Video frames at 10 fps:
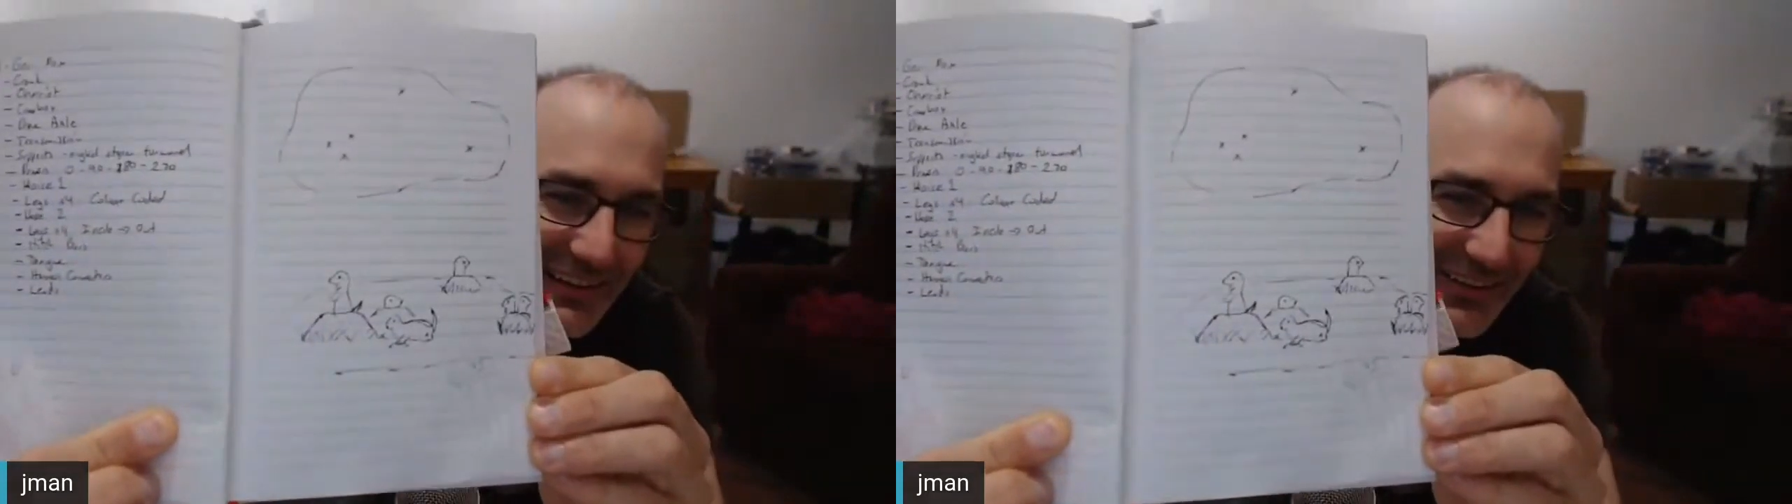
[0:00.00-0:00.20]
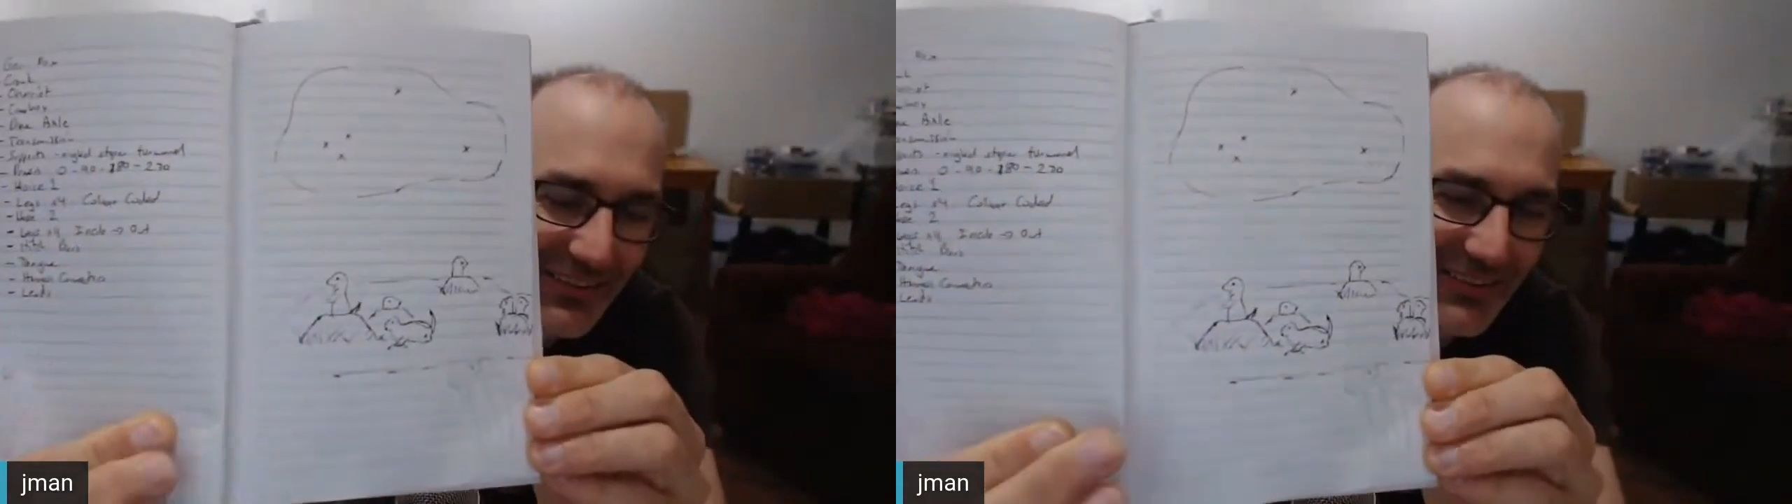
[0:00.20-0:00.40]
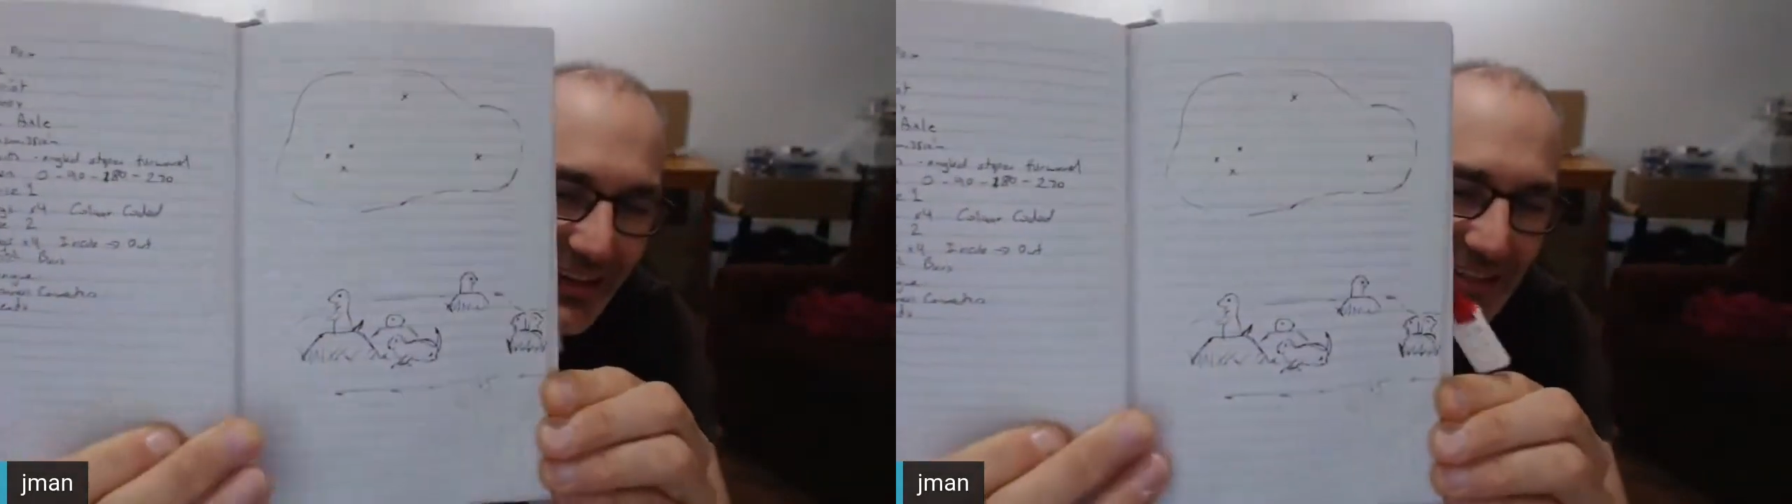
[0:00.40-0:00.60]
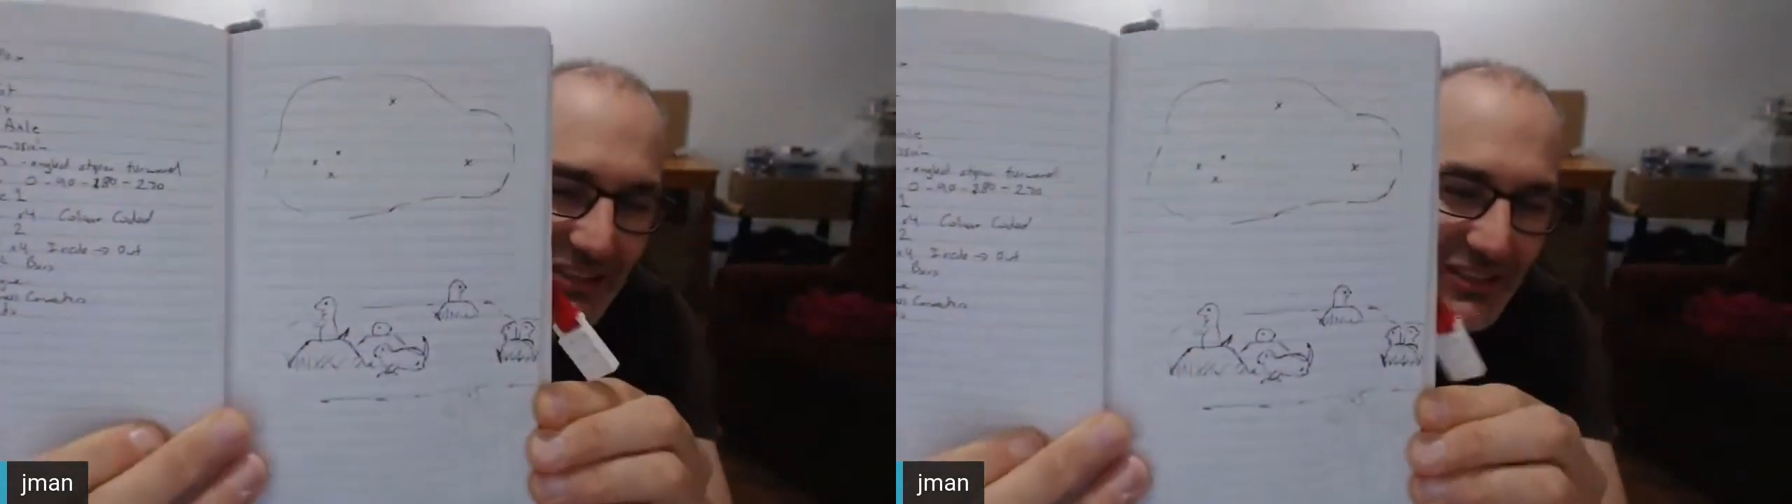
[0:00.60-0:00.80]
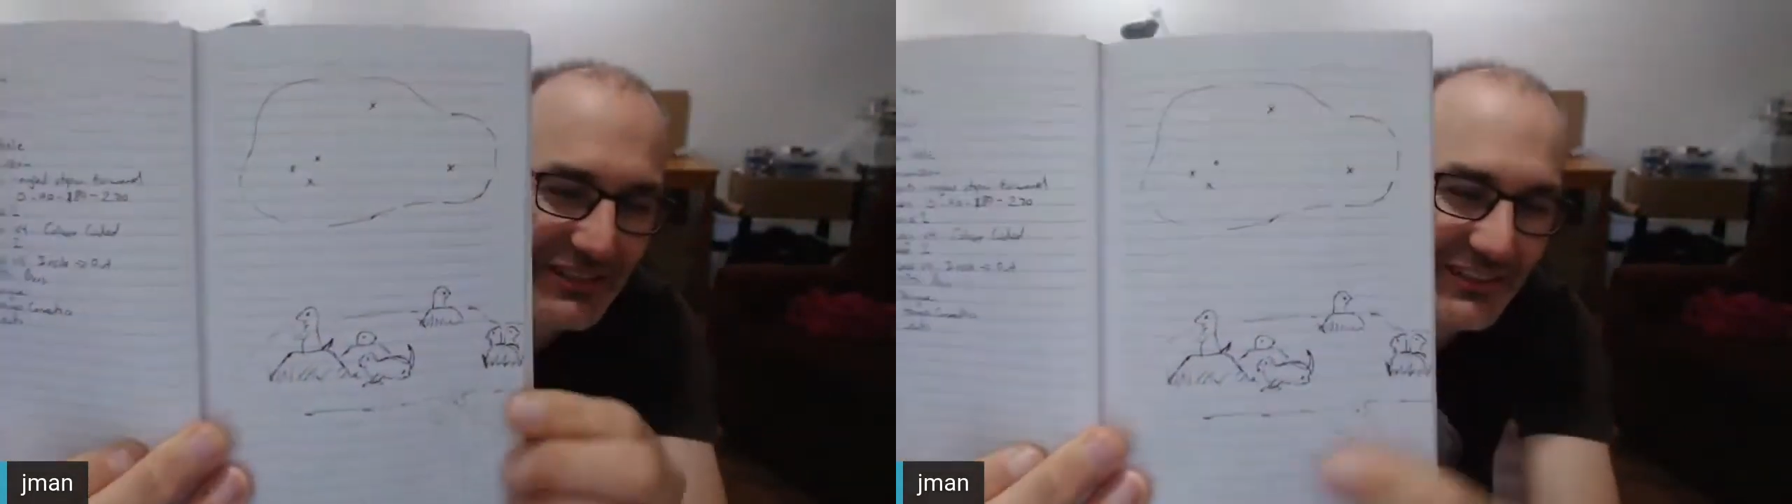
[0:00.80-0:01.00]
little
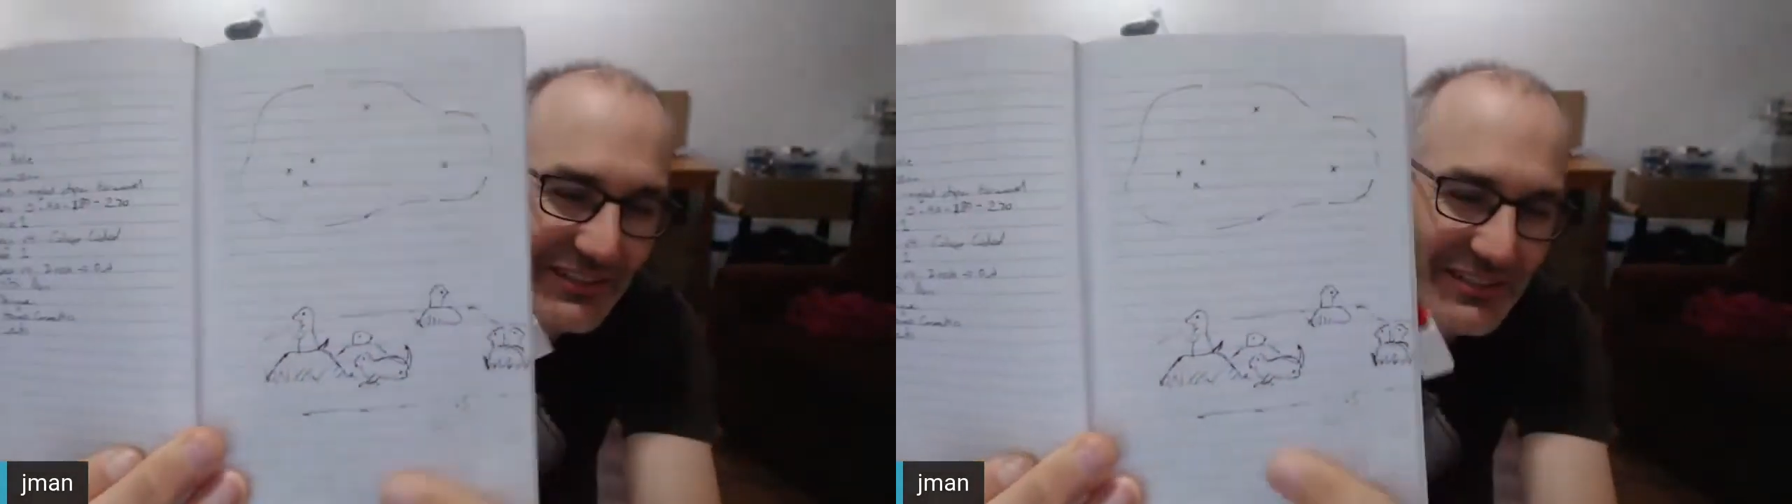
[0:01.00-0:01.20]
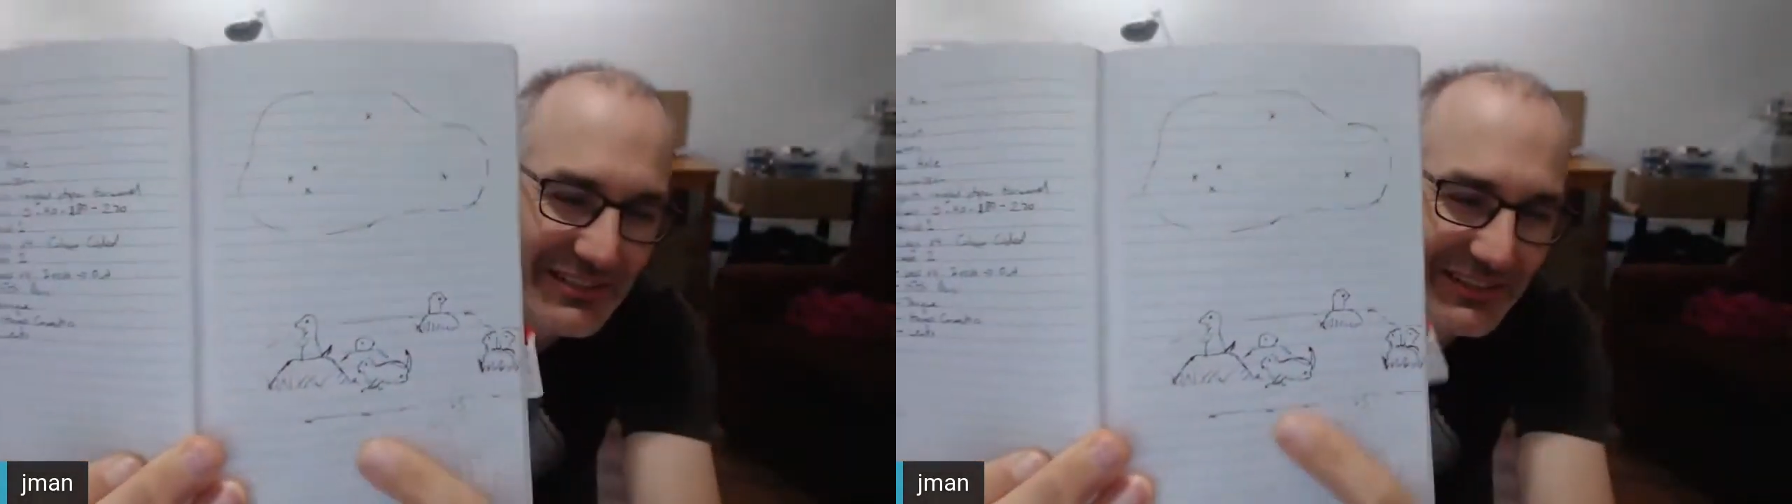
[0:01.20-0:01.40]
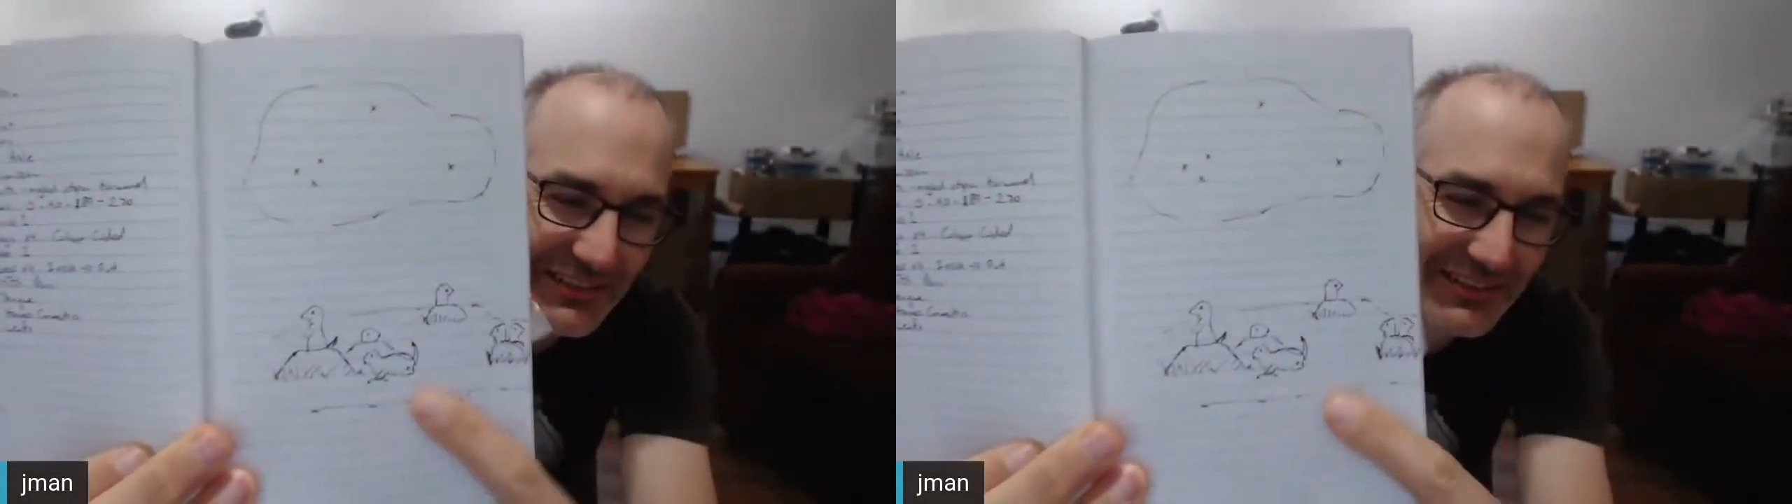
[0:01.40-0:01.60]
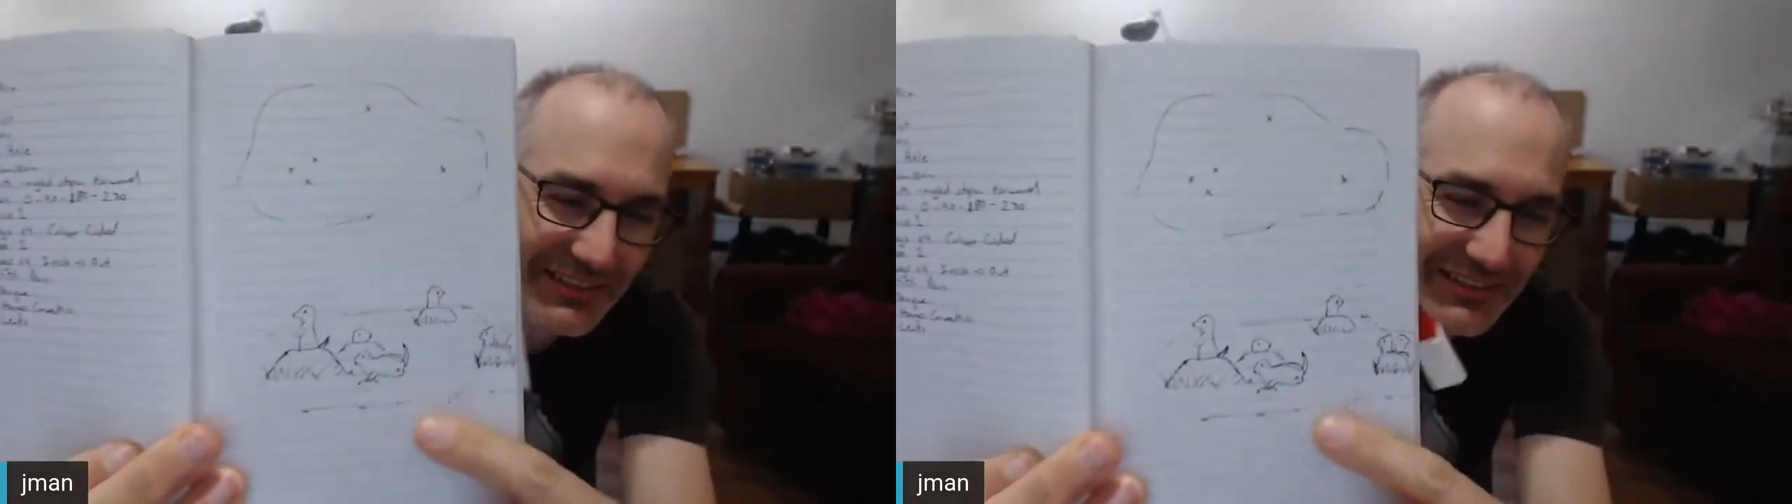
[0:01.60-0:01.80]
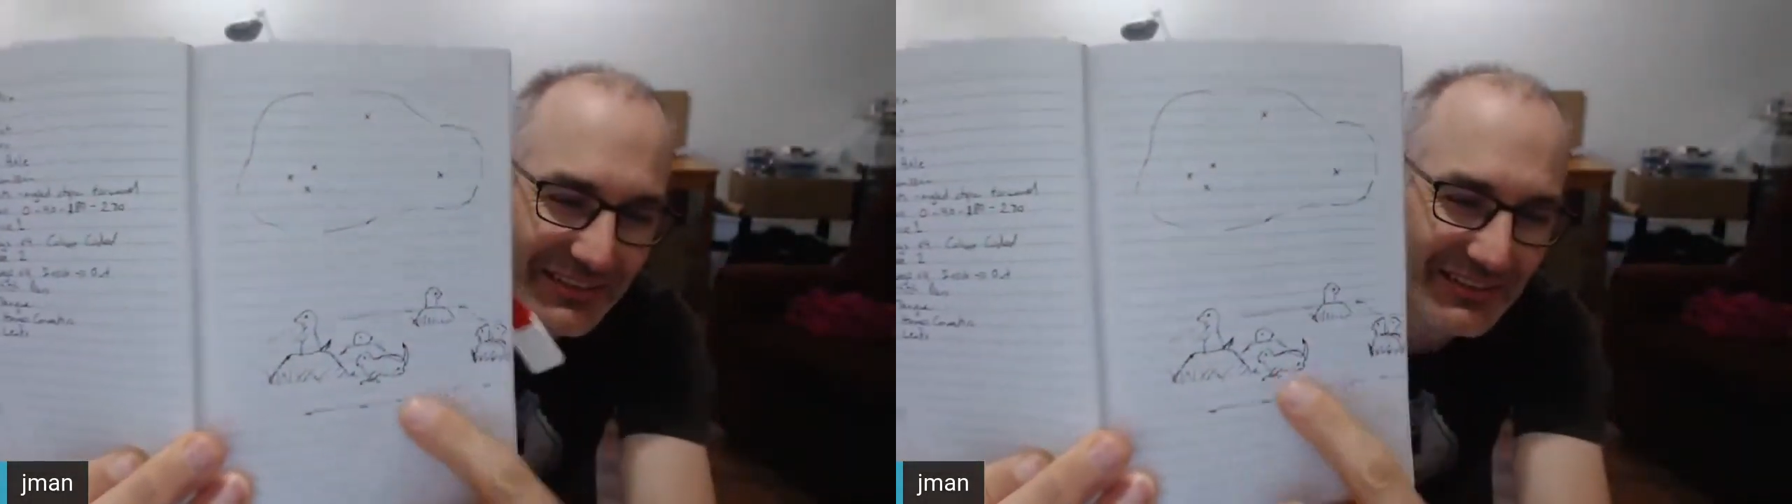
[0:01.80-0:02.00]
sketch. Here's
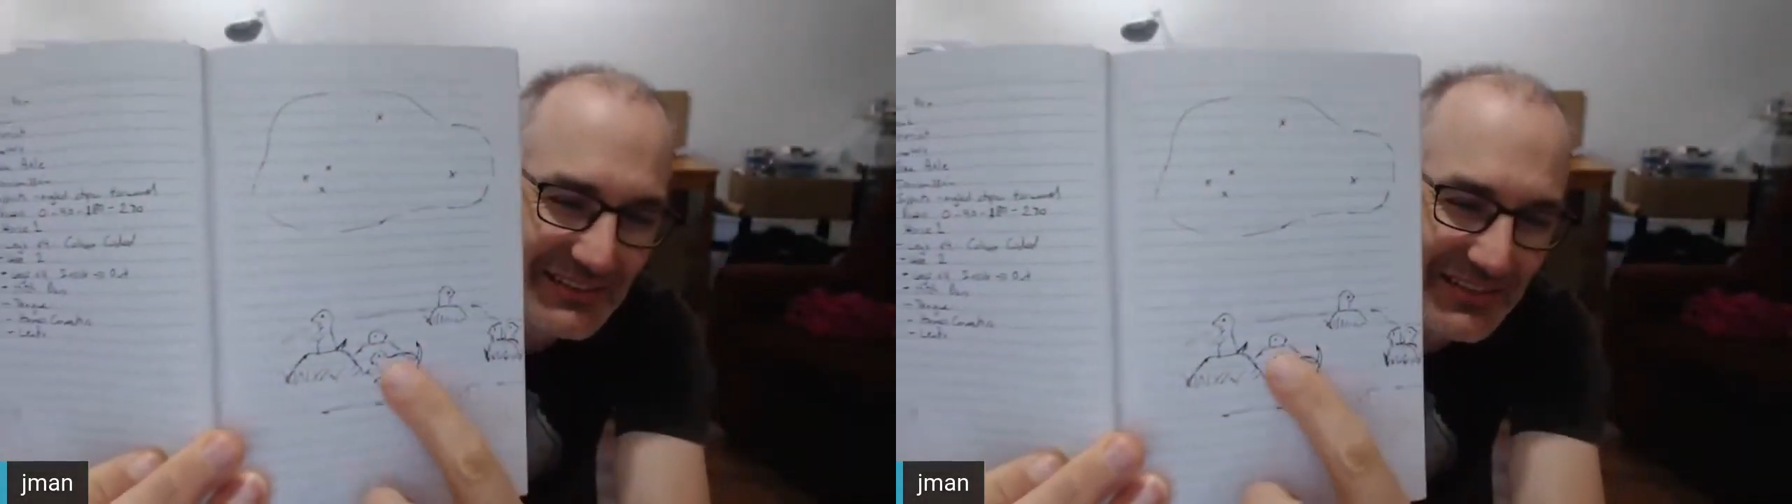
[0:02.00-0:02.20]
the